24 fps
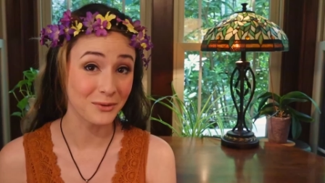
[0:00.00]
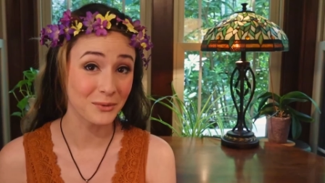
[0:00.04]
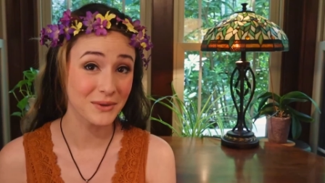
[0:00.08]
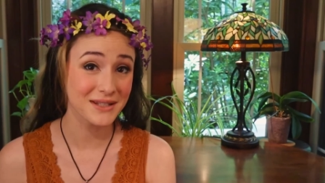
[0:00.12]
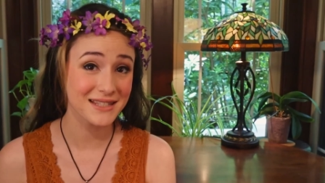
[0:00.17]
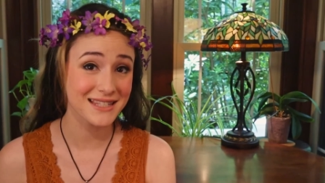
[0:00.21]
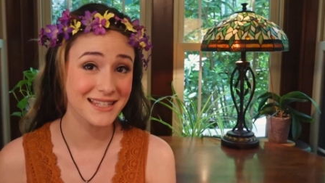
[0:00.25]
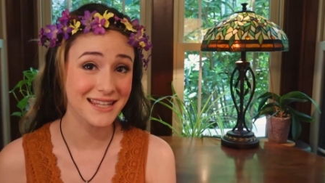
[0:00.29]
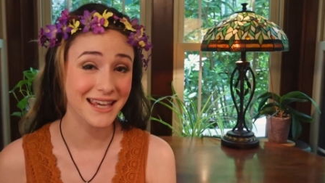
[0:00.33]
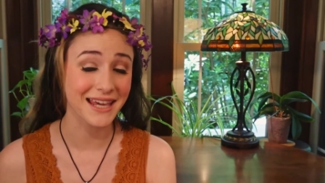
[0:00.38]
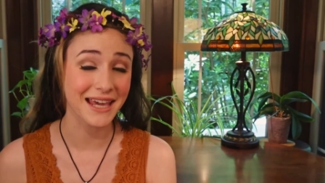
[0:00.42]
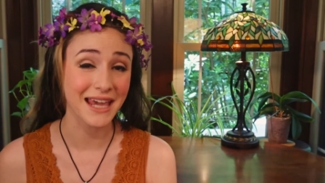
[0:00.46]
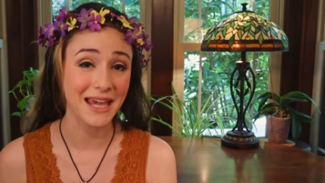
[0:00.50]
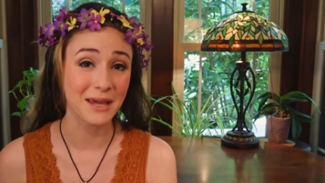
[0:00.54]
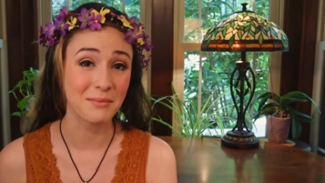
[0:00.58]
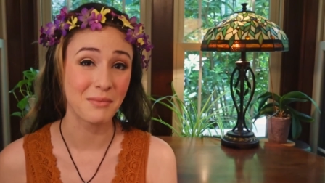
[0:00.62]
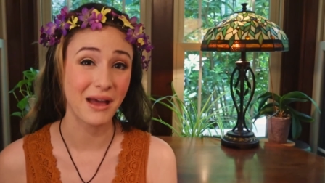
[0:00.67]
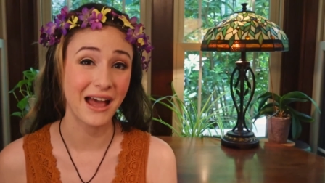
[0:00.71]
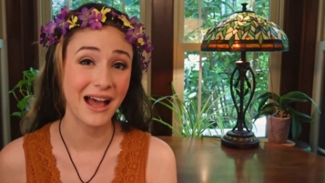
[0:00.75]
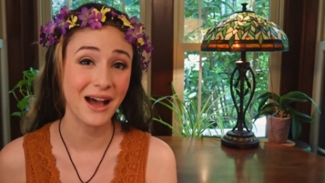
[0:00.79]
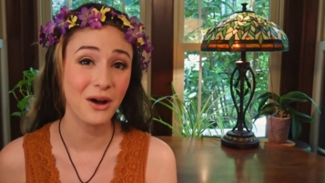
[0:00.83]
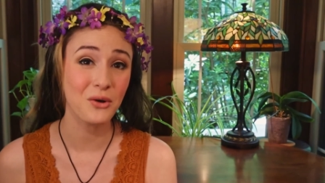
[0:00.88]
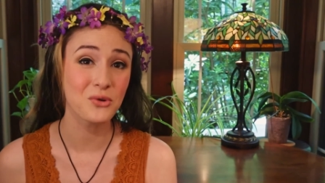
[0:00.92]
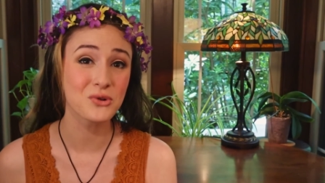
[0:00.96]
And once they
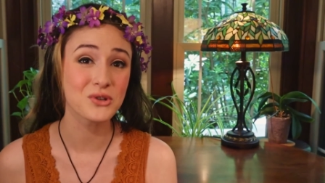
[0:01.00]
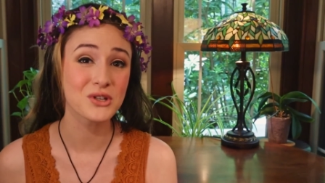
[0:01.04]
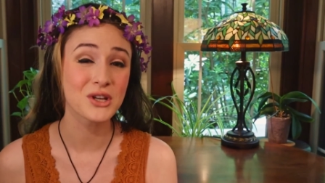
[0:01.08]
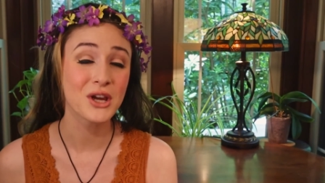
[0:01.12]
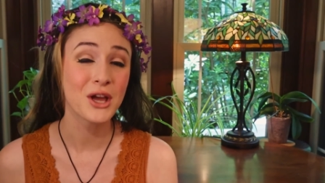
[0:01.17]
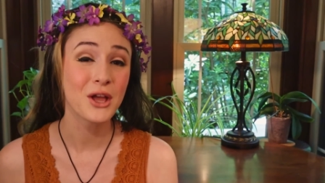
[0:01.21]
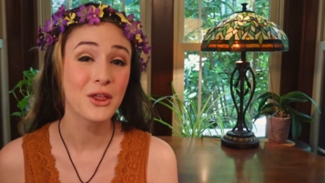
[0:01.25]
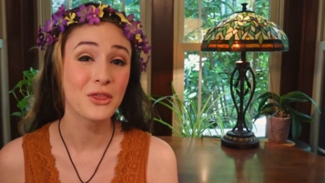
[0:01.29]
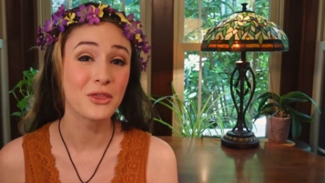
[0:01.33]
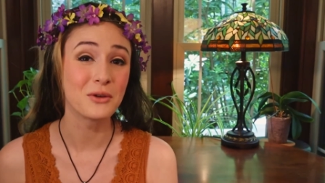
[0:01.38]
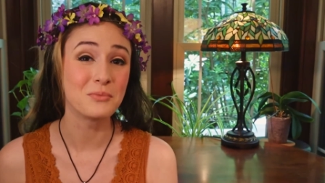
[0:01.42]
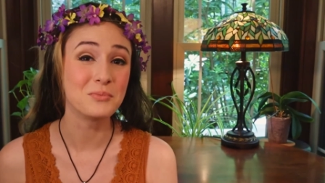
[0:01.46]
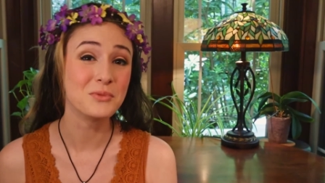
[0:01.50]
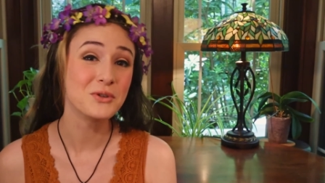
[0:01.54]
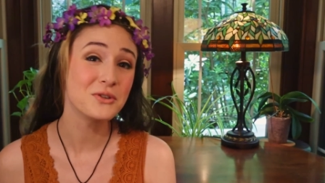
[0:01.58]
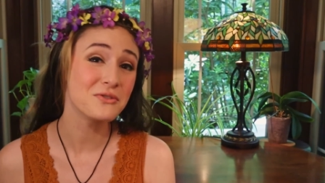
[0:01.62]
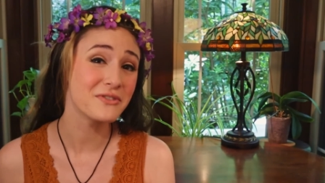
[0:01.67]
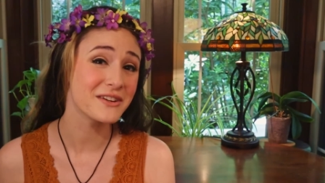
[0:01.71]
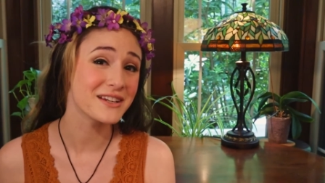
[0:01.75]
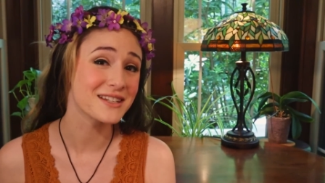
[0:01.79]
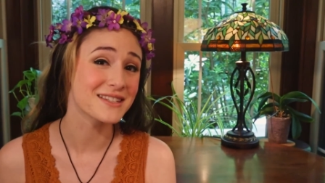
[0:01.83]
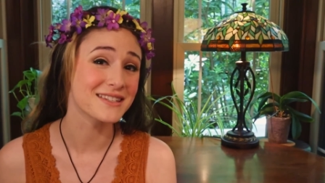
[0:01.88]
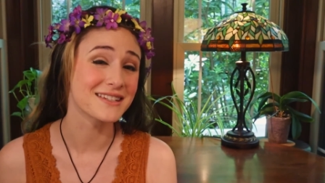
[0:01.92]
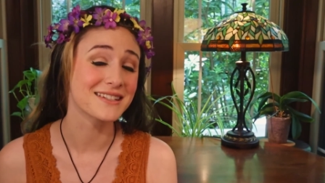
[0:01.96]
came out, the
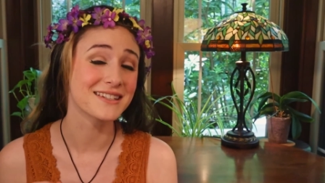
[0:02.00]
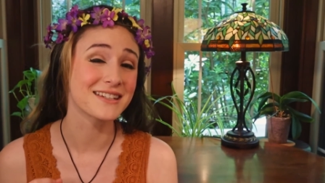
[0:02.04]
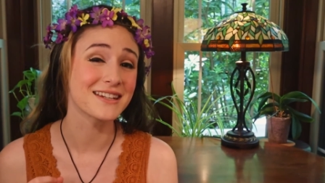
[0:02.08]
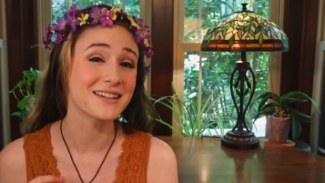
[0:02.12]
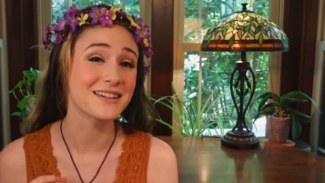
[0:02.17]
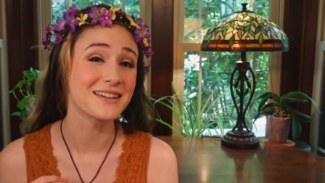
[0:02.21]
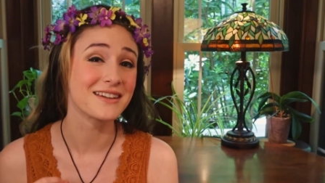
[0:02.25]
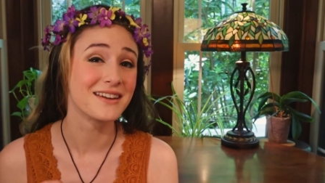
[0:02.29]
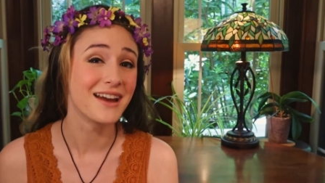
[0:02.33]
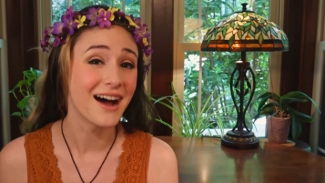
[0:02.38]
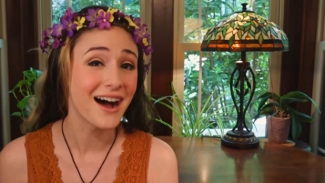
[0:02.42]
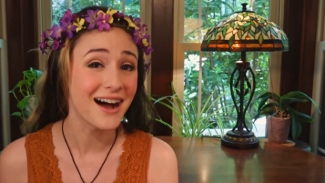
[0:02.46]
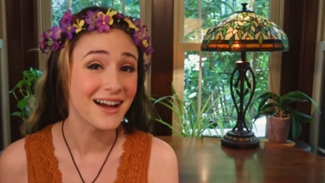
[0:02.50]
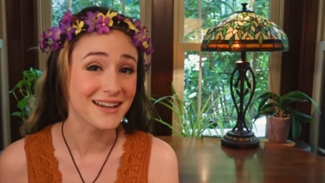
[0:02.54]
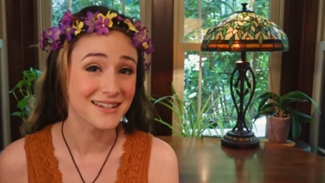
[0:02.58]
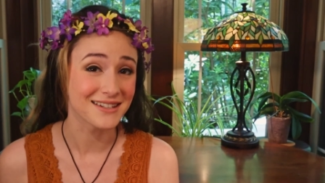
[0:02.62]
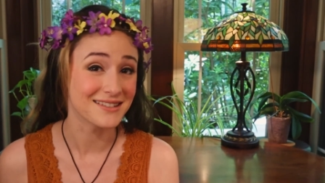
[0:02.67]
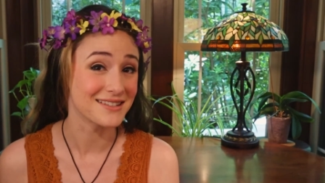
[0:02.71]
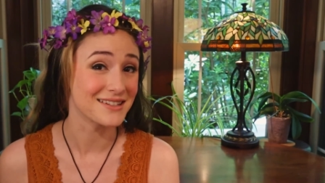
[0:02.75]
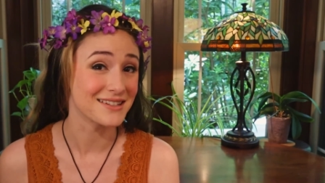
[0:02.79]
movies did not